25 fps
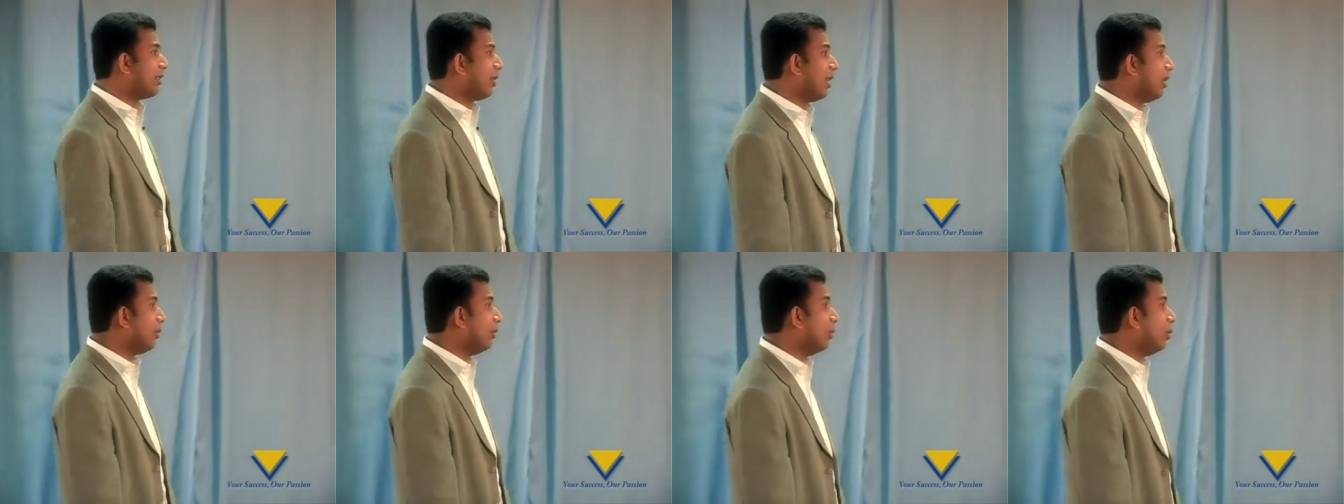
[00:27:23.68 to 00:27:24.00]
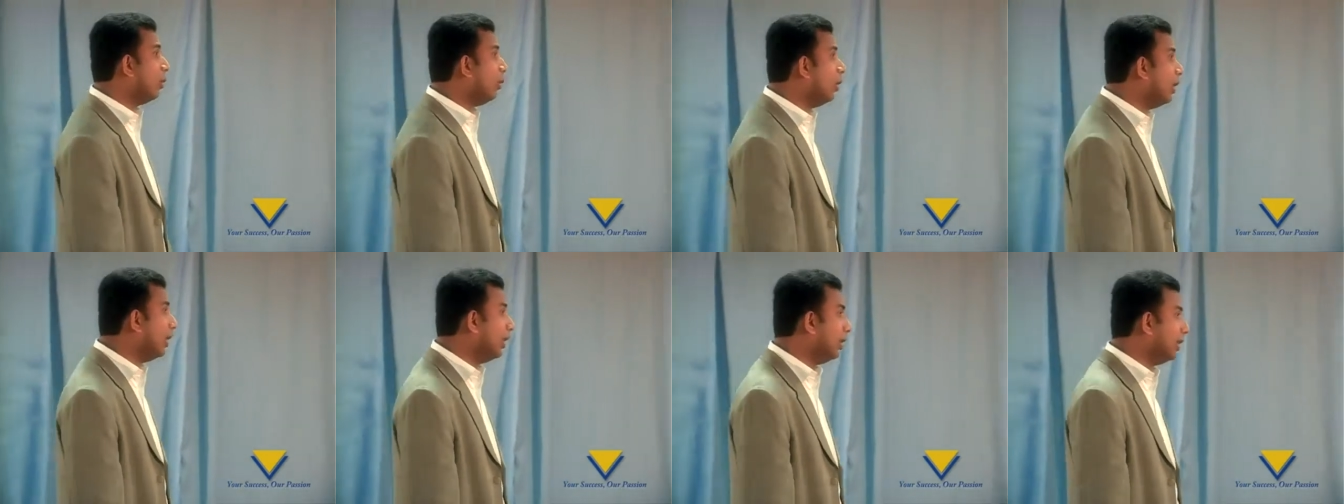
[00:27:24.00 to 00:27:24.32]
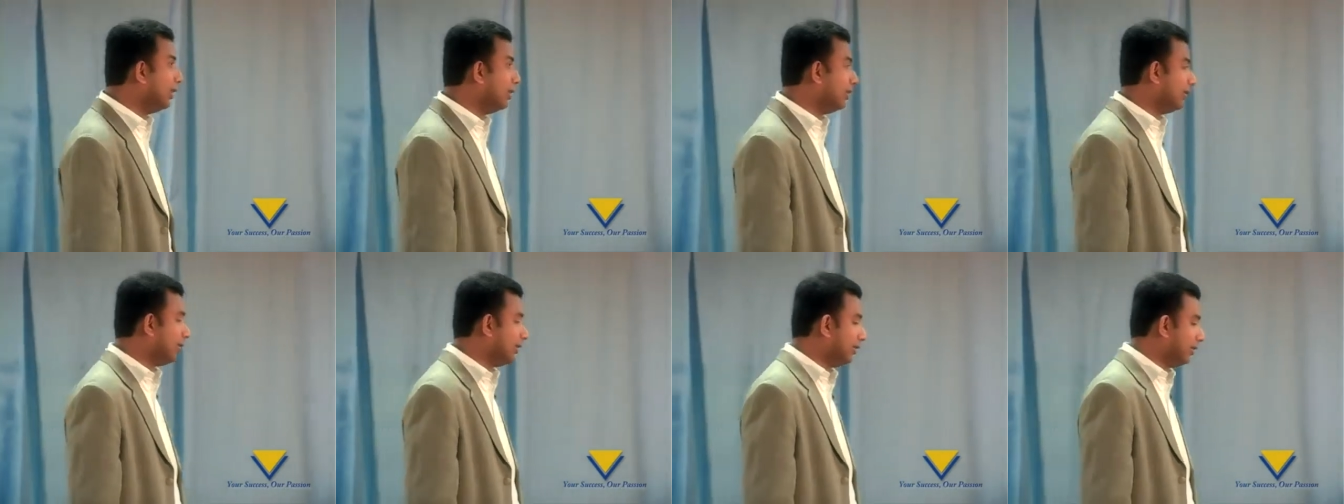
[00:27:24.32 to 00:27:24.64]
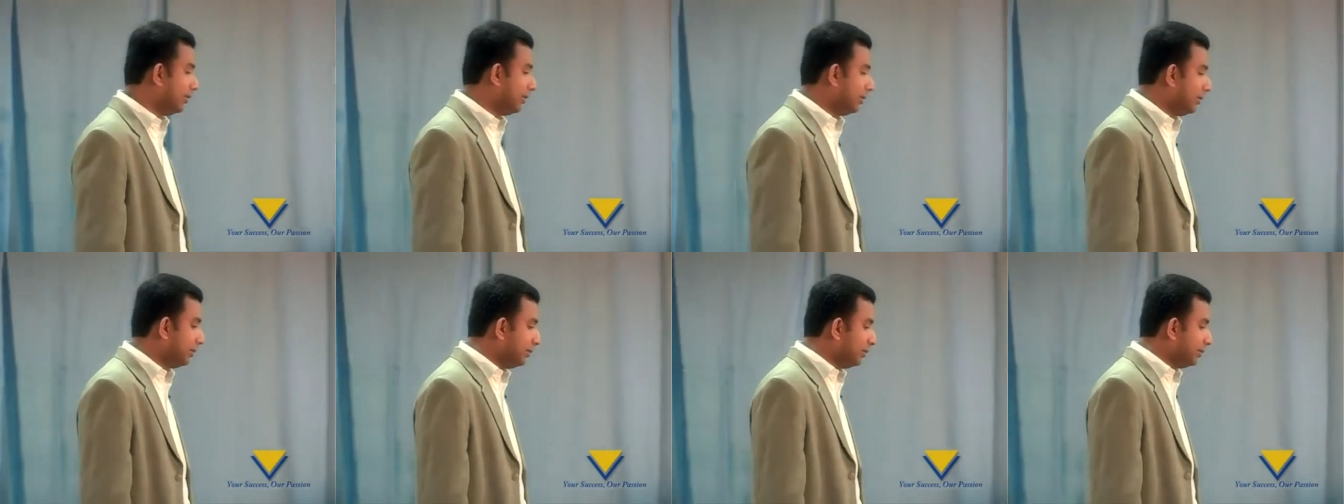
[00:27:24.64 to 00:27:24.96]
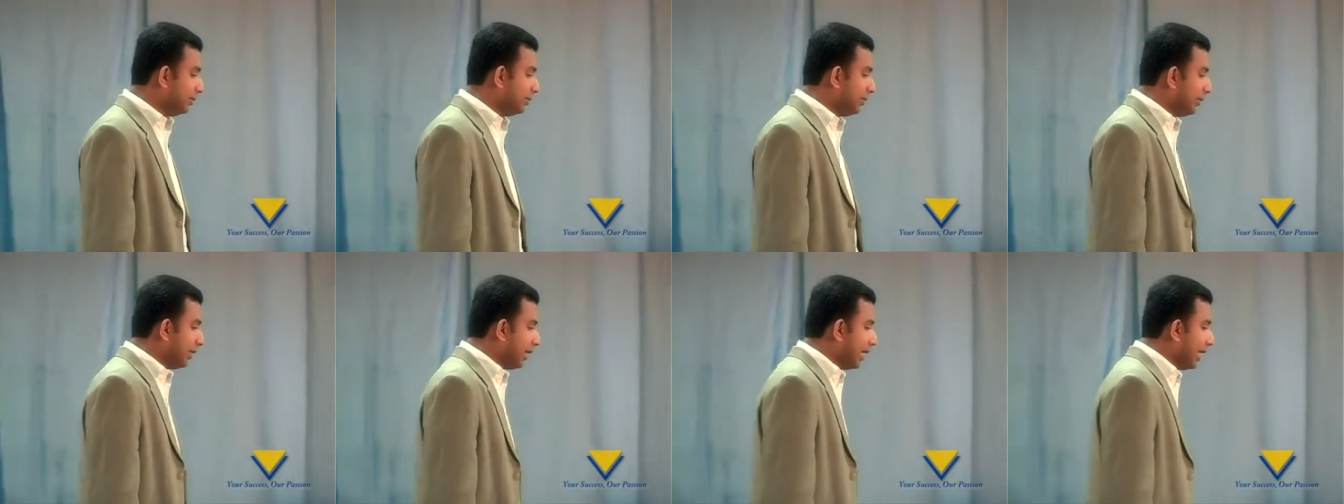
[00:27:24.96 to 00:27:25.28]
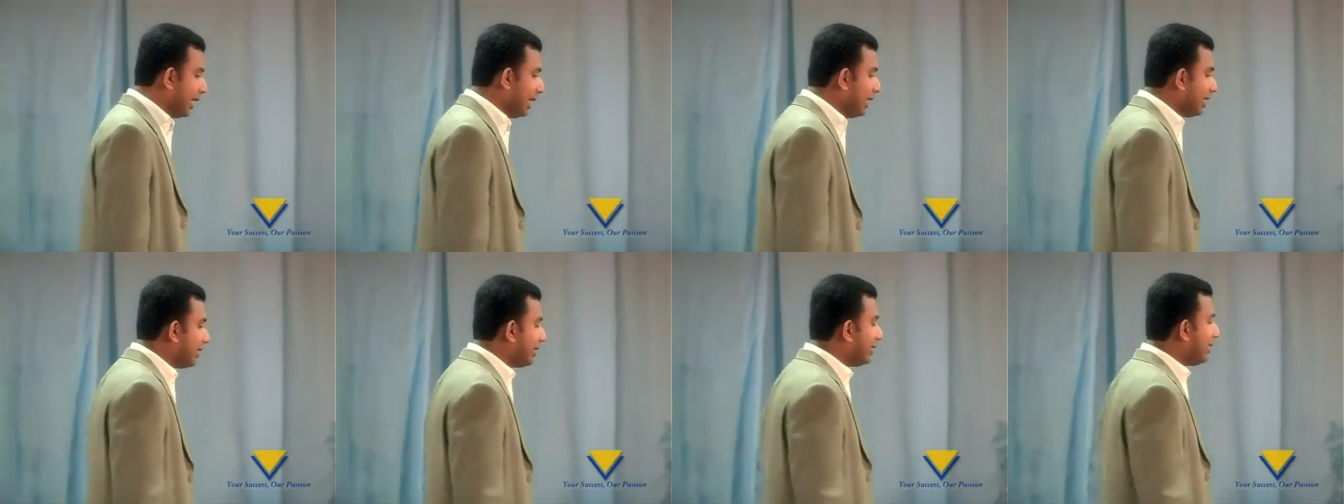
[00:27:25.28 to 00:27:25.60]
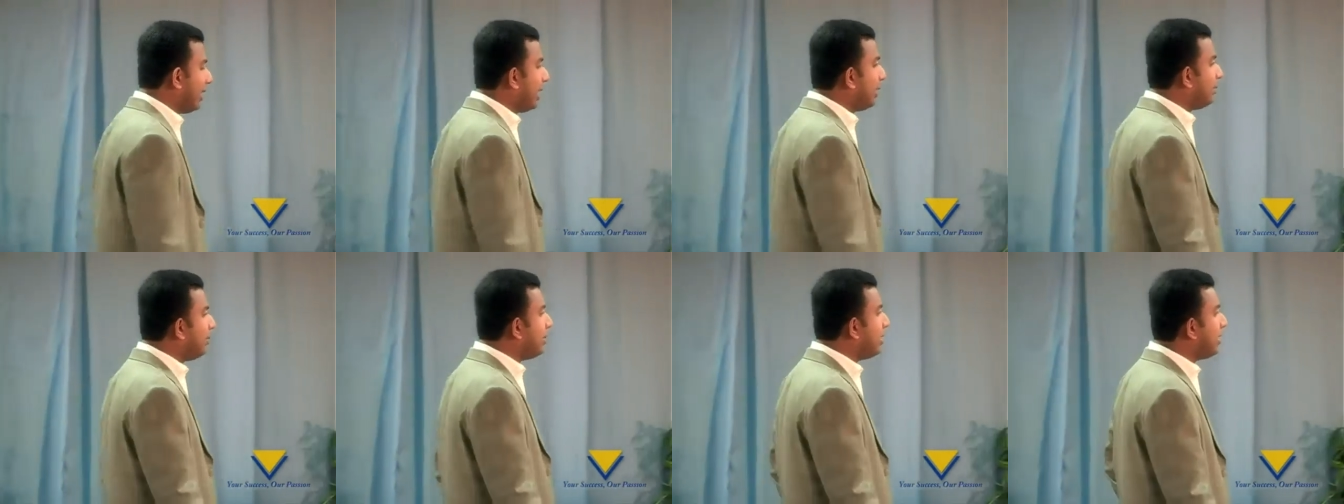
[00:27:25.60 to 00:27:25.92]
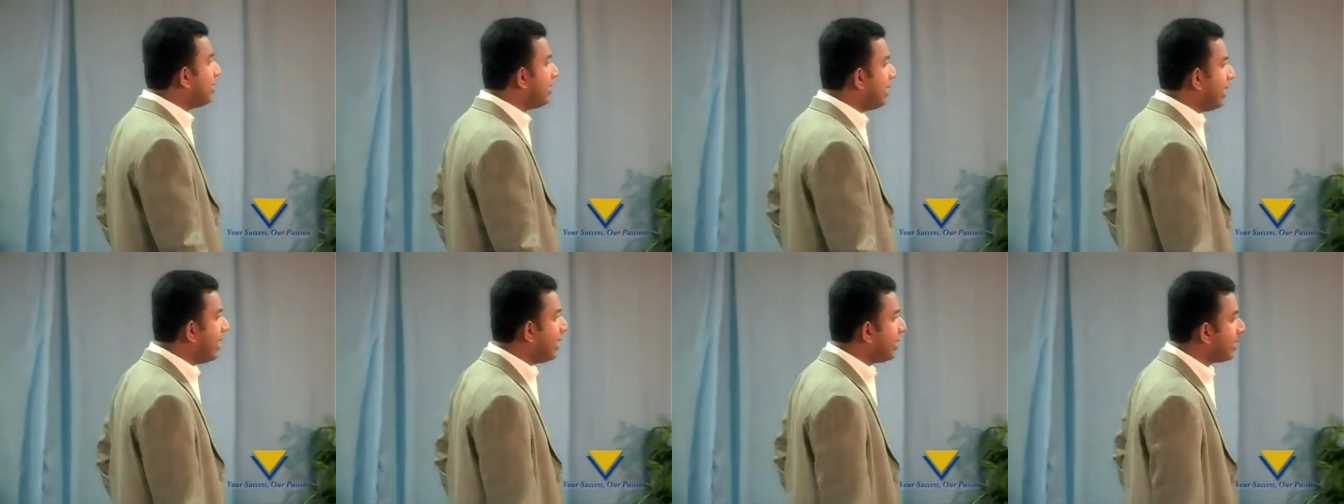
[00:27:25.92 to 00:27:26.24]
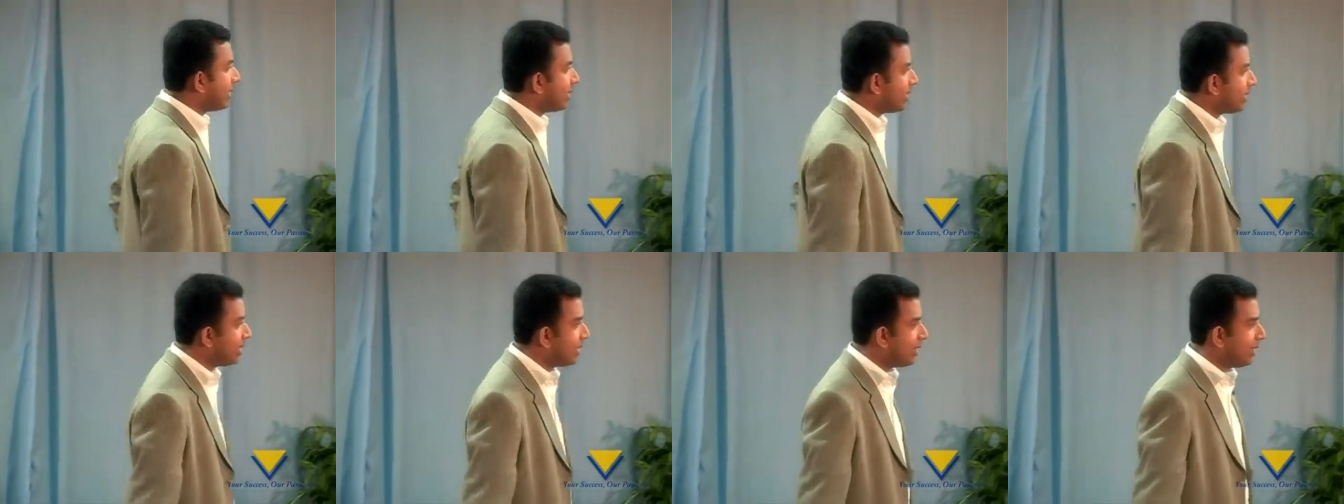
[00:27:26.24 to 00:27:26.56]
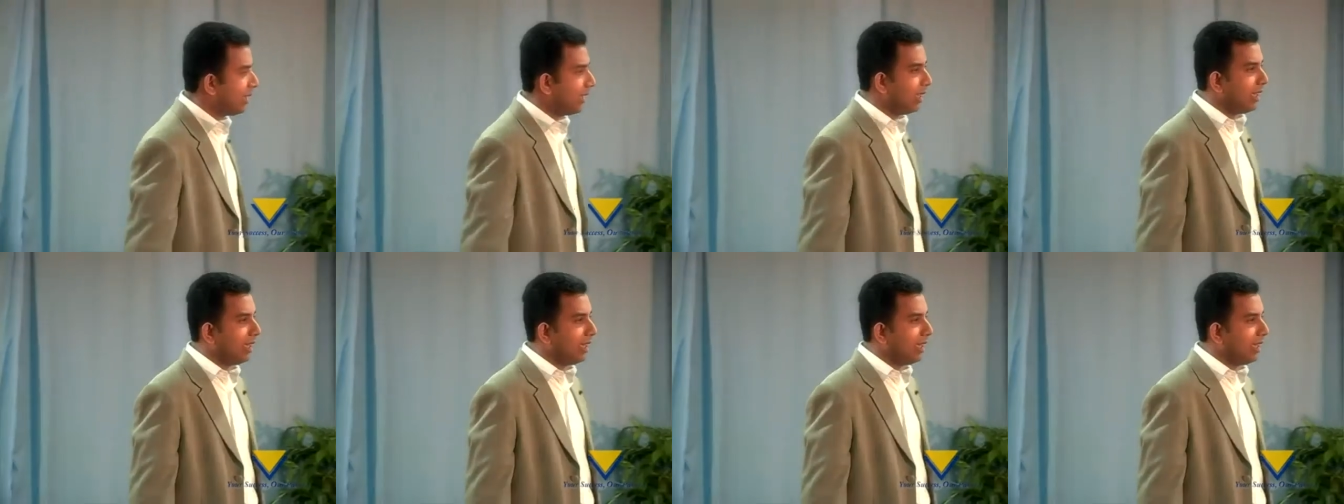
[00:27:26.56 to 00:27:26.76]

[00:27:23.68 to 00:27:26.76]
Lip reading: around the world. And the statement says,